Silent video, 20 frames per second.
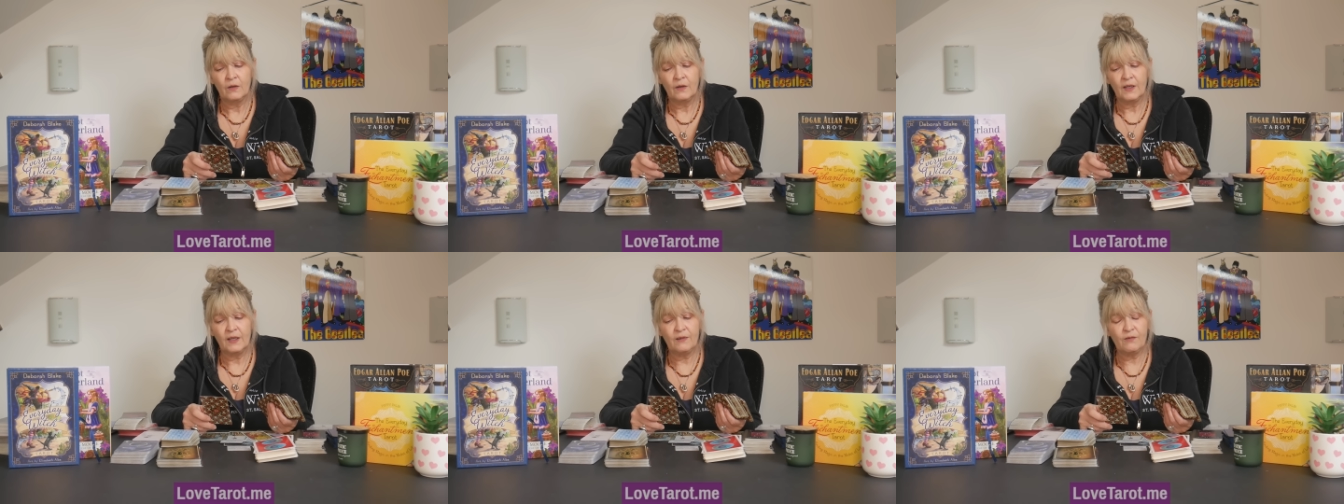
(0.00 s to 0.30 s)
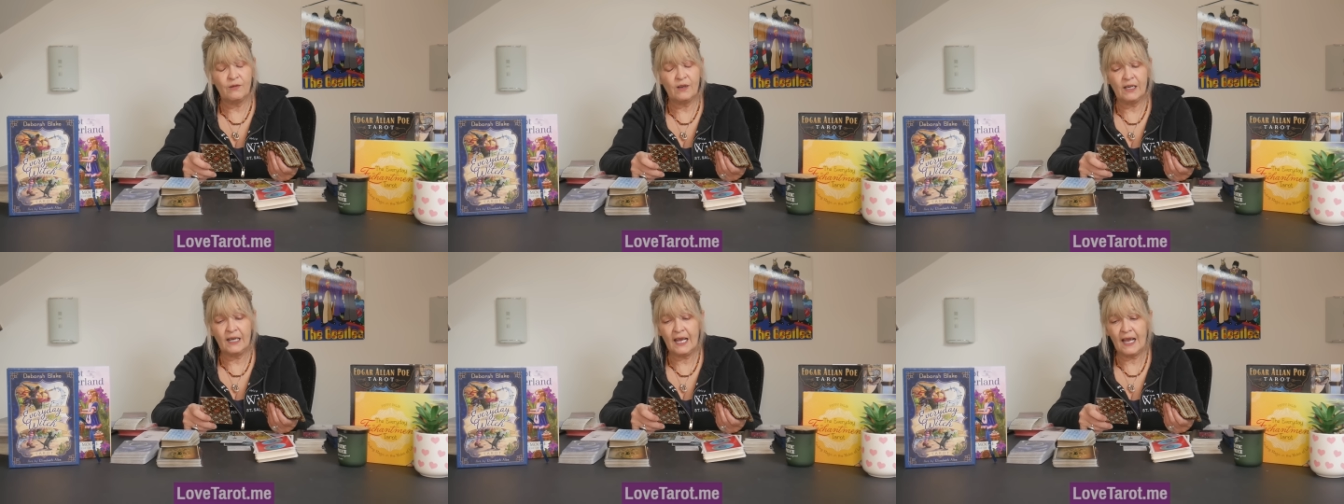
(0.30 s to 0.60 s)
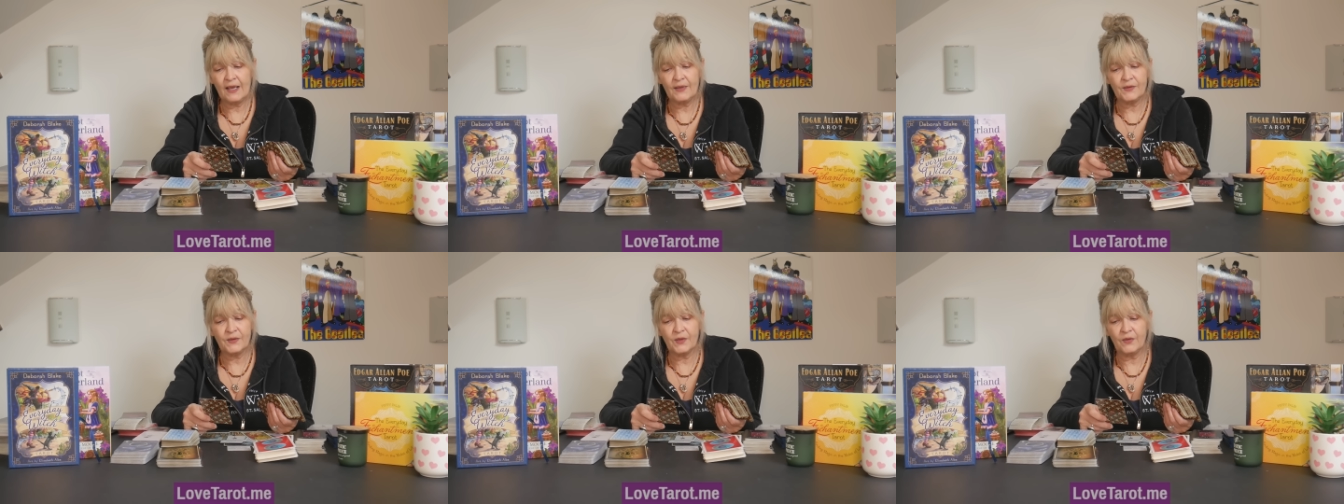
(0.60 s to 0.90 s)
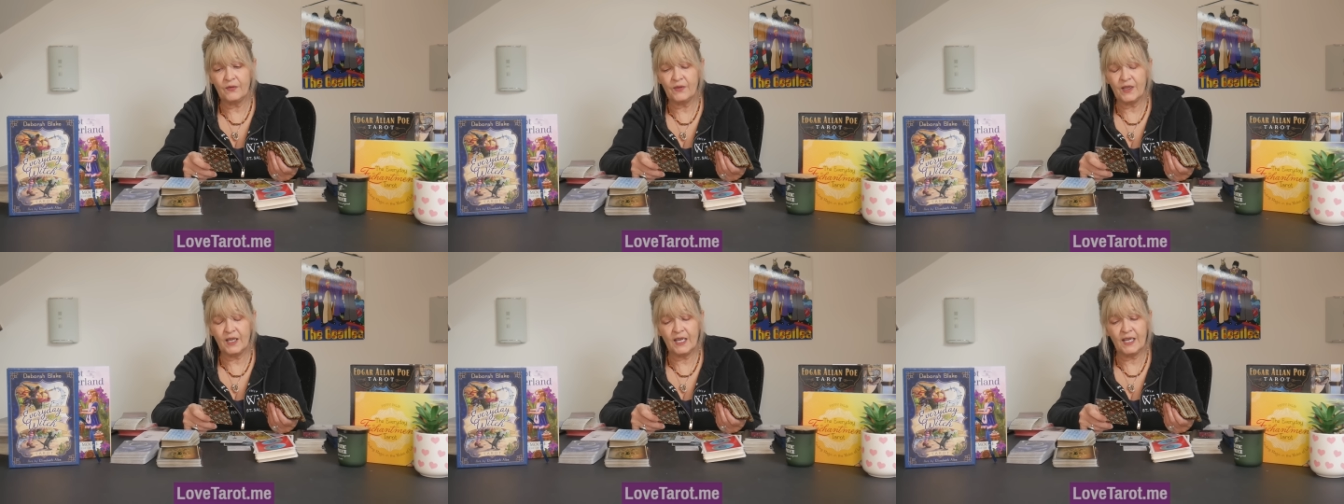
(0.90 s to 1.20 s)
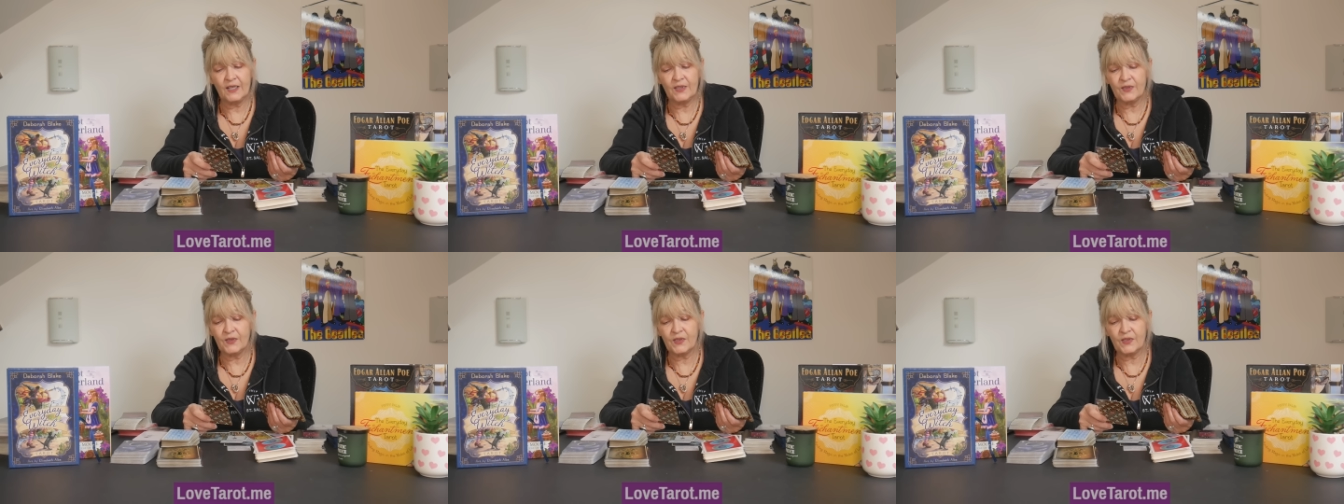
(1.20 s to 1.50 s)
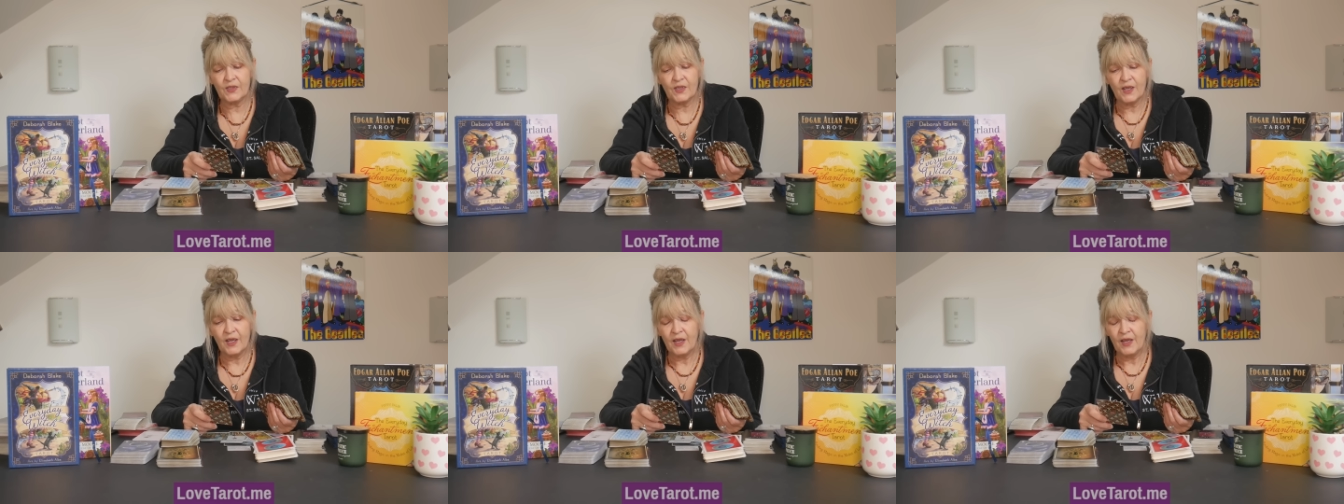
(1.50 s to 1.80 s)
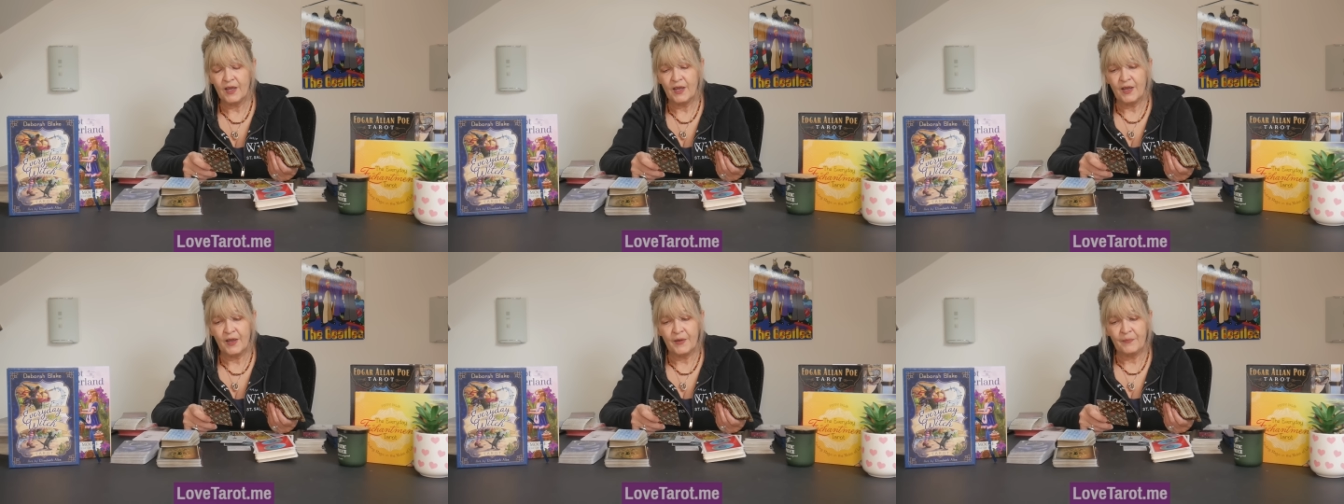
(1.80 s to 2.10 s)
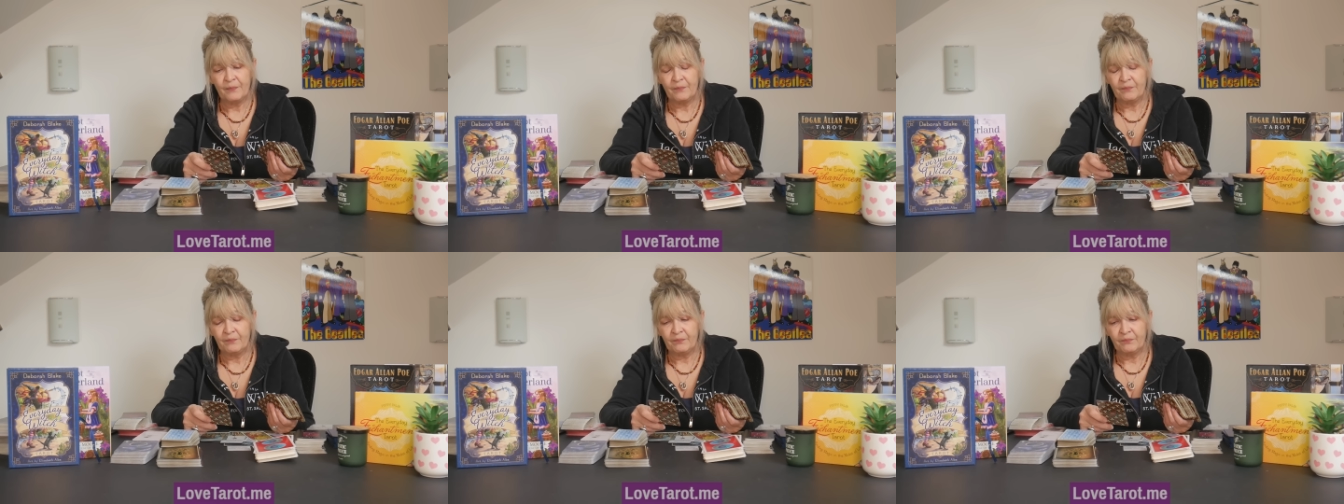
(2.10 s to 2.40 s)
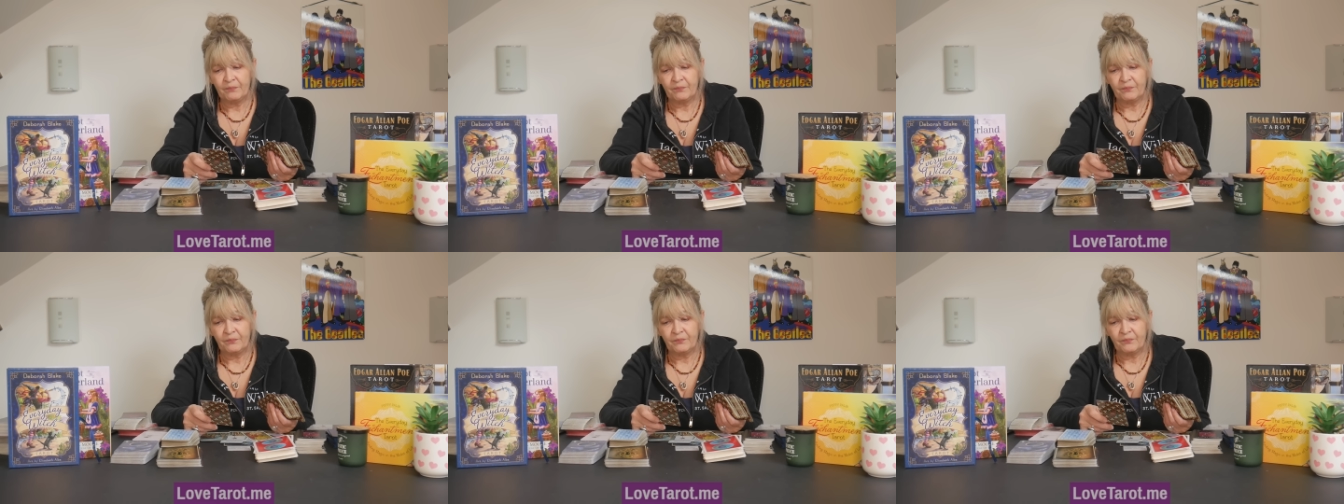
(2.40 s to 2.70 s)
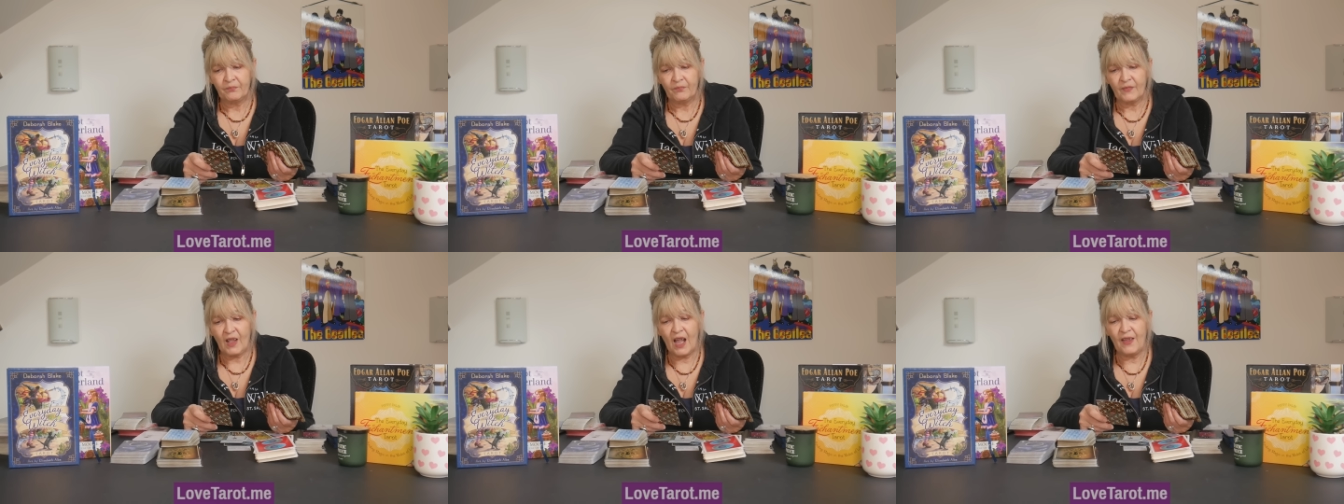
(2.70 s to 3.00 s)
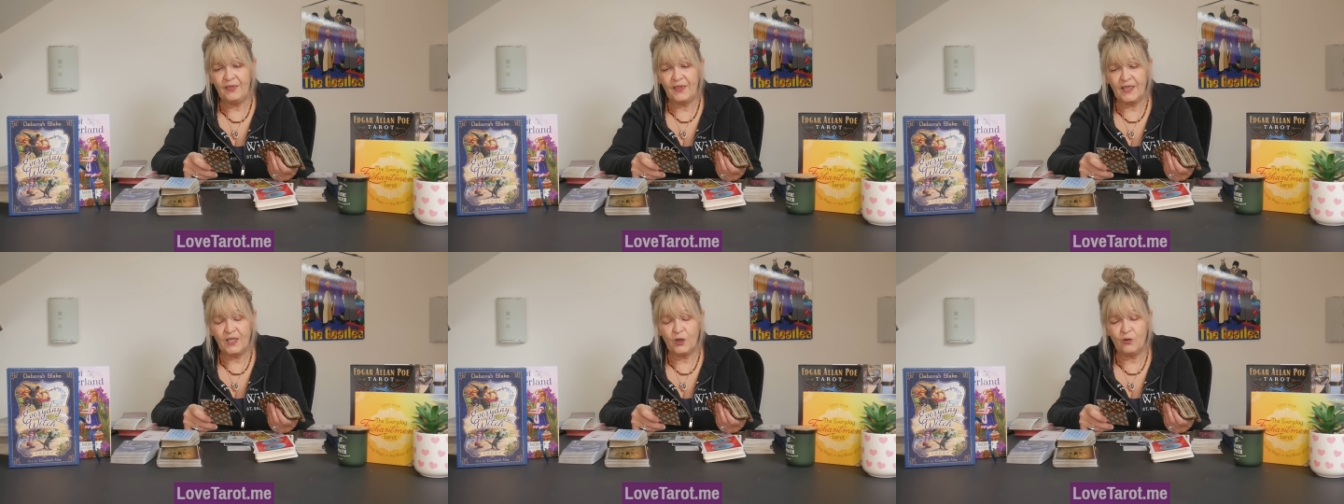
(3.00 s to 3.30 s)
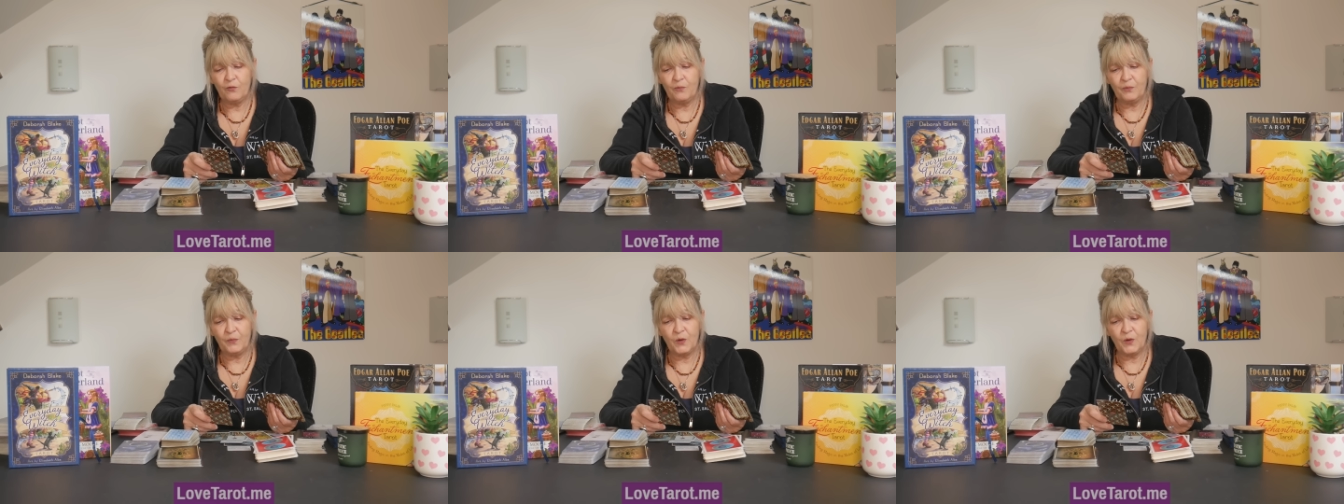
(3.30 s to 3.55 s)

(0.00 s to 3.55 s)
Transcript: It really hasn't. It's I think you